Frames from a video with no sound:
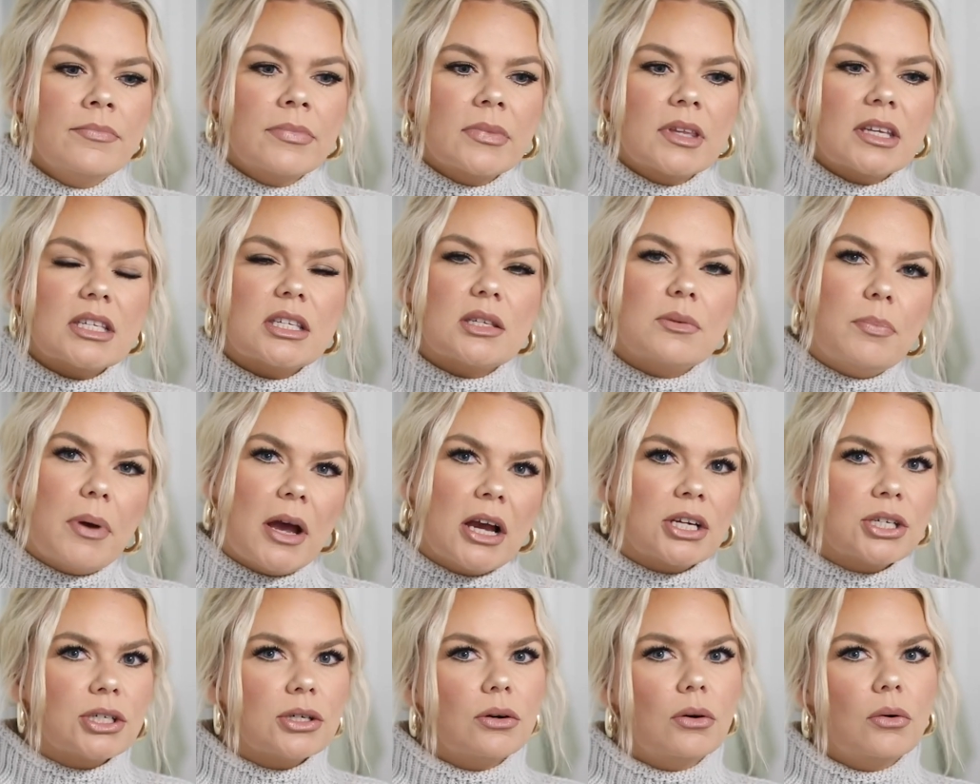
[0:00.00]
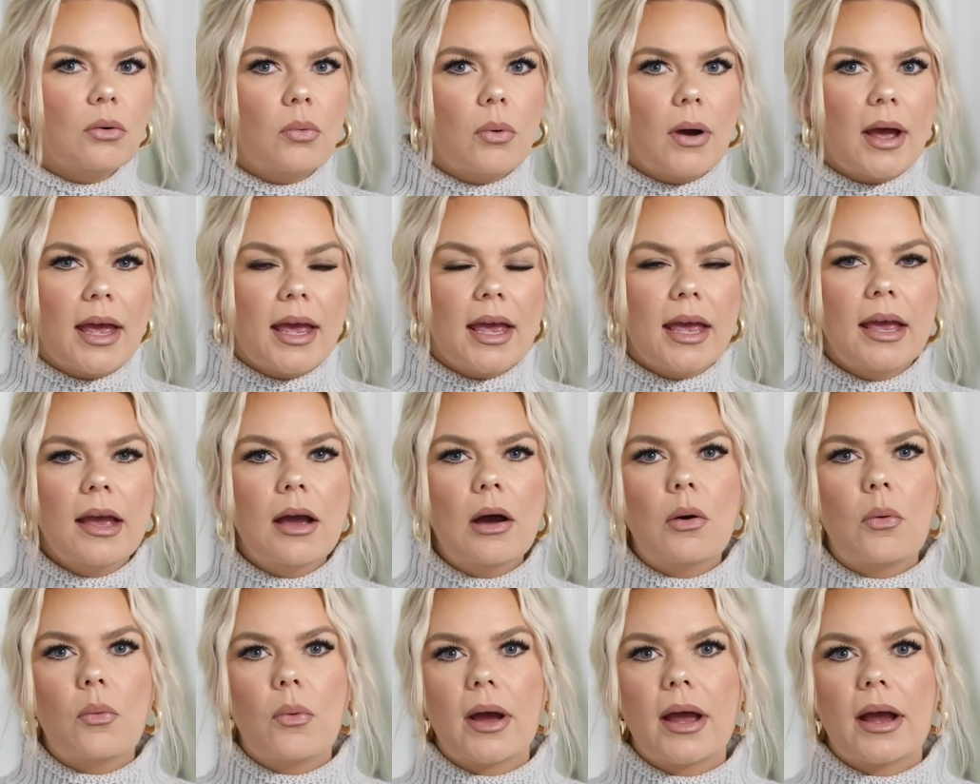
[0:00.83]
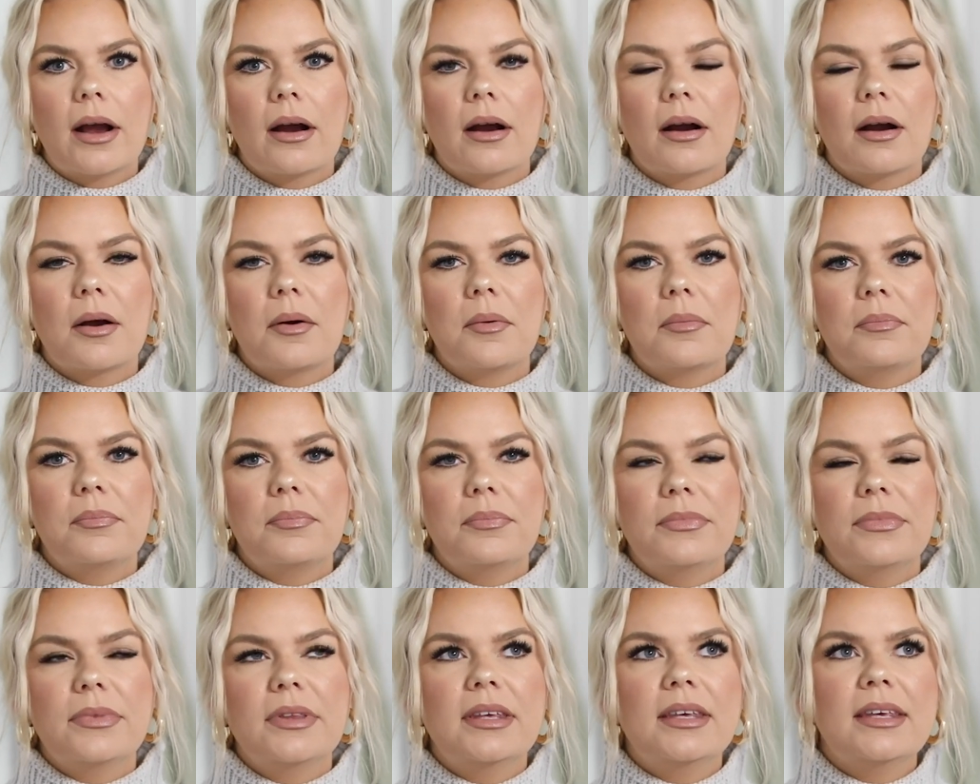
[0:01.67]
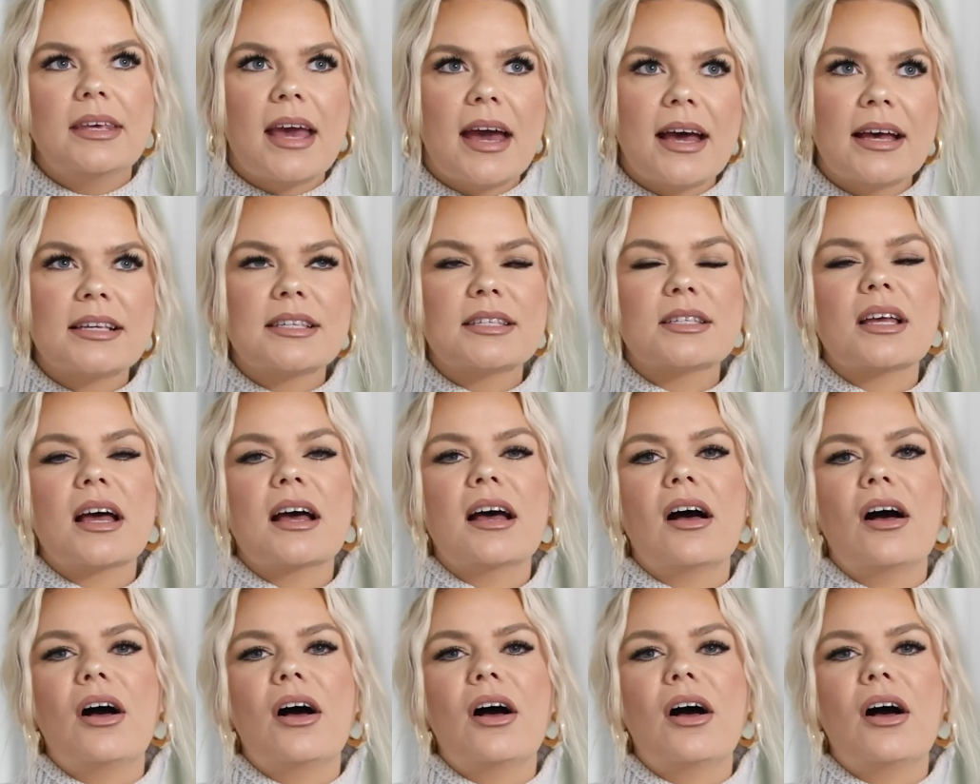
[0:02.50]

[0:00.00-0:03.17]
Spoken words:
special way where, yes,